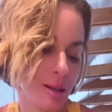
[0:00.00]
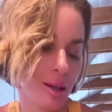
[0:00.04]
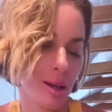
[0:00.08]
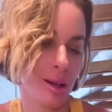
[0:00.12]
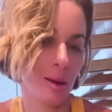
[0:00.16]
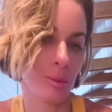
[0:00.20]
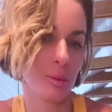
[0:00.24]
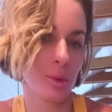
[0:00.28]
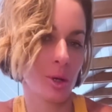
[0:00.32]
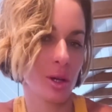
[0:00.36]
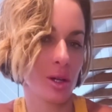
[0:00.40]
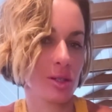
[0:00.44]

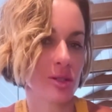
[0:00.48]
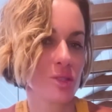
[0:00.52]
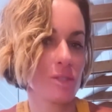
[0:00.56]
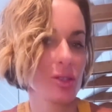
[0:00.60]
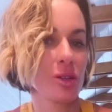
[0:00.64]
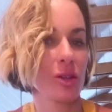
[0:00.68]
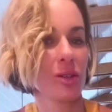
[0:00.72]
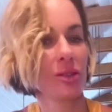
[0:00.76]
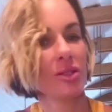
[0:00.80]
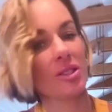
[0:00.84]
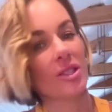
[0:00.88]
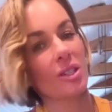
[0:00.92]
I'm going to
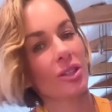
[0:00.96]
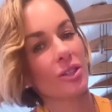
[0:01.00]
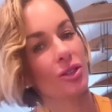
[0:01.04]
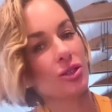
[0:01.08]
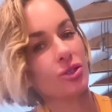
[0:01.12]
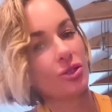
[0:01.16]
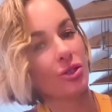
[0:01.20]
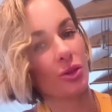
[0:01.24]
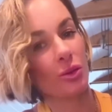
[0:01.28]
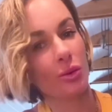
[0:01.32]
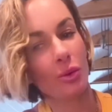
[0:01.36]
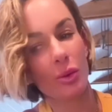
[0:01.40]
continue
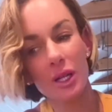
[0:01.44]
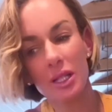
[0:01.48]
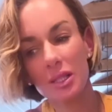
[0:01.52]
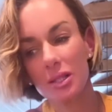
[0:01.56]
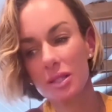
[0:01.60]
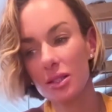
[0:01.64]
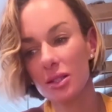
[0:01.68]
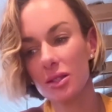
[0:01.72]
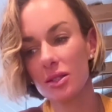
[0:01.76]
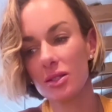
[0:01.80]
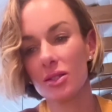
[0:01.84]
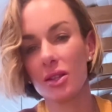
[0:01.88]
to
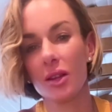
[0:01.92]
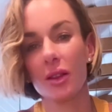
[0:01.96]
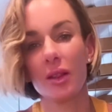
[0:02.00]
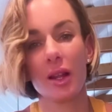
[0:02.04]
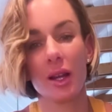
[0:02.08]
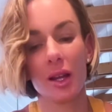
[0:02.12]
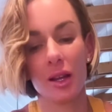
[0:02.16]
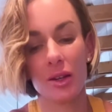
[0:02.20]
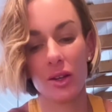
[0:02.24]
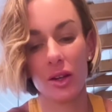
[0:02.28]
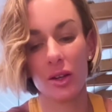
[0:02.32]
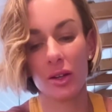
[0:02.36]
whisk so
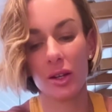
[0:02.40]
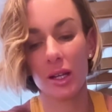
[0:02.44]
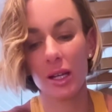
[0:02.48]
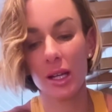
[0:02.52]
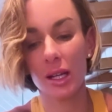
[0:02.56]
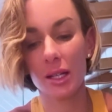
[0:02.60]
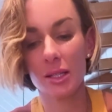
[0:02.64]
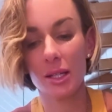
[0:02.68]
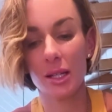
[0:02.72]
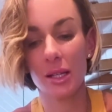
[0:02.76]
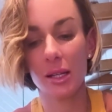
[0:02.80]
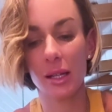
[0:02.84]
that I don't
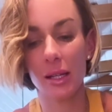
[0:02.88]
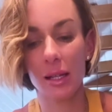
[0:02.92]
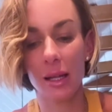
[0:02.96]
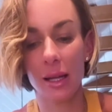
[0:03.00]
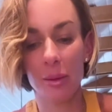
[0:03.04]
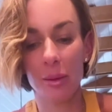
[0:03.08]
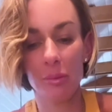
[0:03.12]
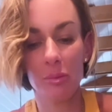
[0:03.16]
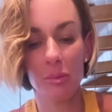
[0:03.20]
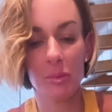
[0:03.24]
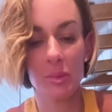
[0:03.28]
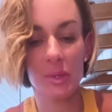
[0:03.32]
get any
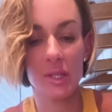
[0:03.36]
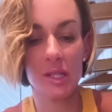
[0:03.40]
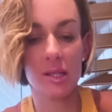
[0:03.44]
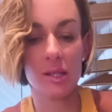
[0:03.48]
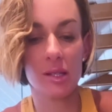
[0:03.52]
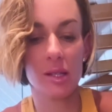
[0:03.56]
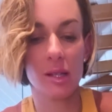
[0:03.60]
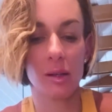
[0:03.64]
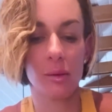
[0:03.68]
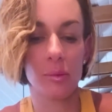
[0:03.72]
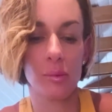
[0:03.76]
lumps.